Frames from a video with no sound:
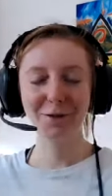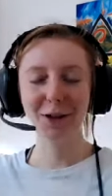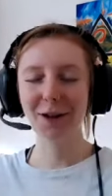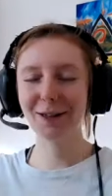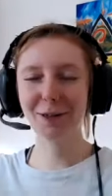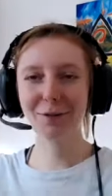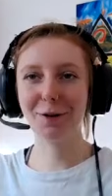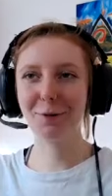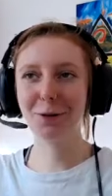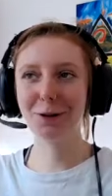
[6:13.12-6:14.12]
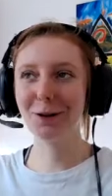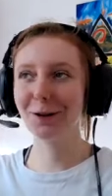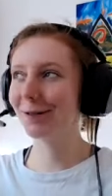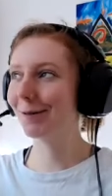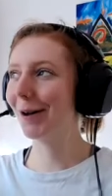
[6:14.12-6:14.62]
flying through what
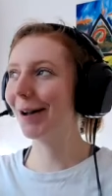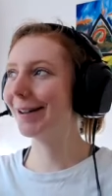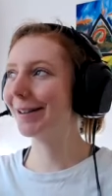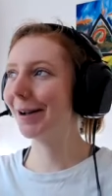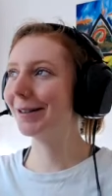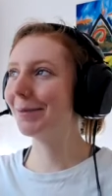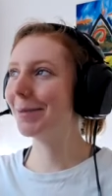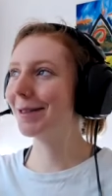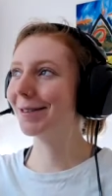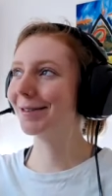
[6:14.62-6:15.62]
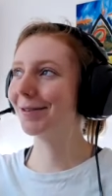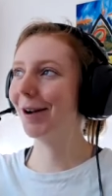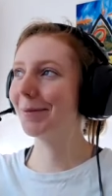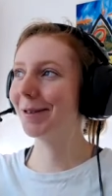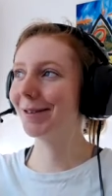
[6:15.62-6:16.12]
looked what I could only be
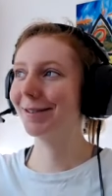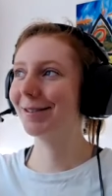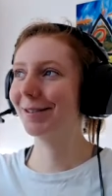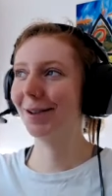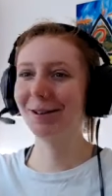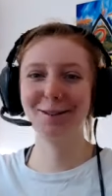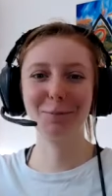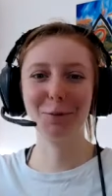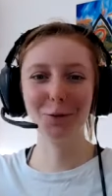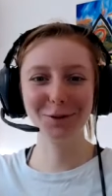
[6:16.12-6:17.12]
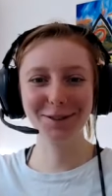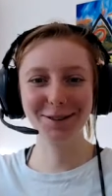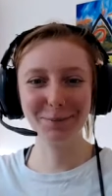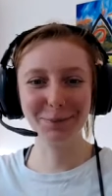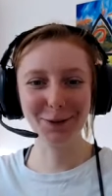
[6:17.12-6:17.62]
described as sky
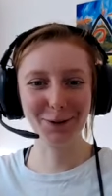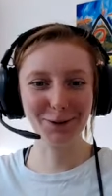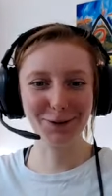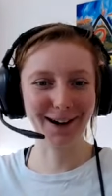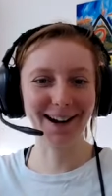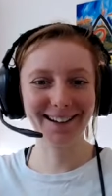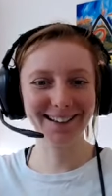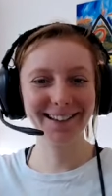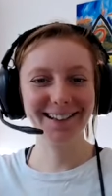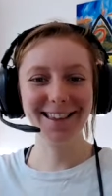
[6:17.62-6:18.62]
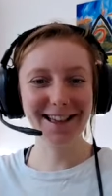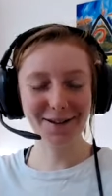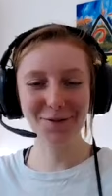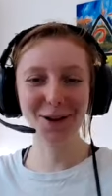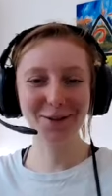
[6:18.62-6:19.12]
sports, but on crack. Like
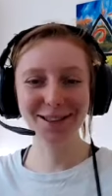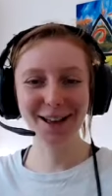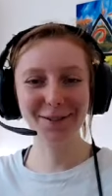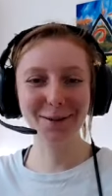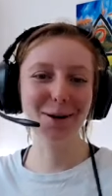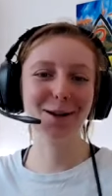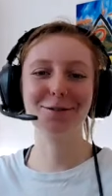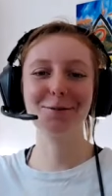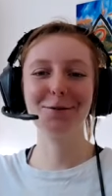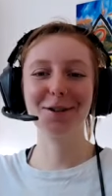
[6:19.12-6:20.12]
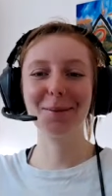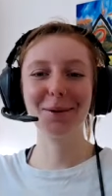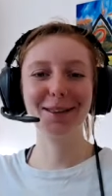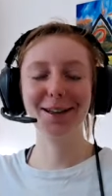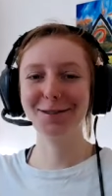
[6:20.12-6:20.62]
if I was having a mushroom trip
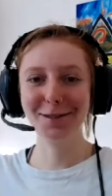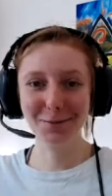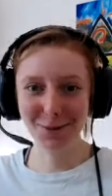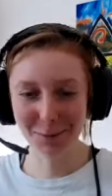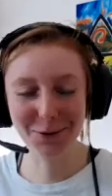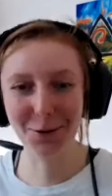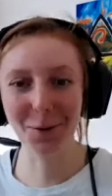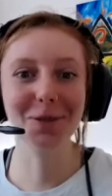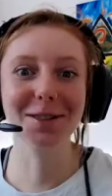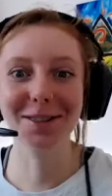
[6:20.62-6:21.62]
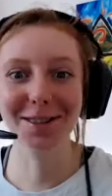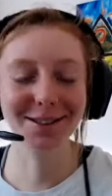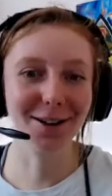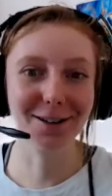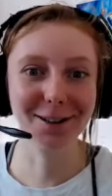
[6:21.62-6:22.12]
and I'd just been absorbed into the
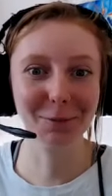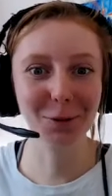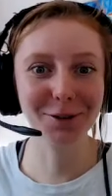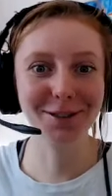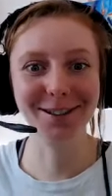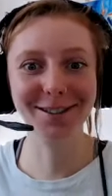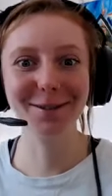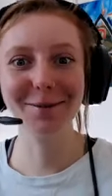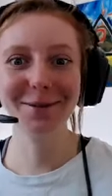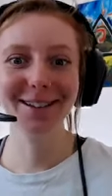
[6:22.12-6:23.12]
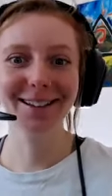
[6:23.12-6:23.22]
sky sports system,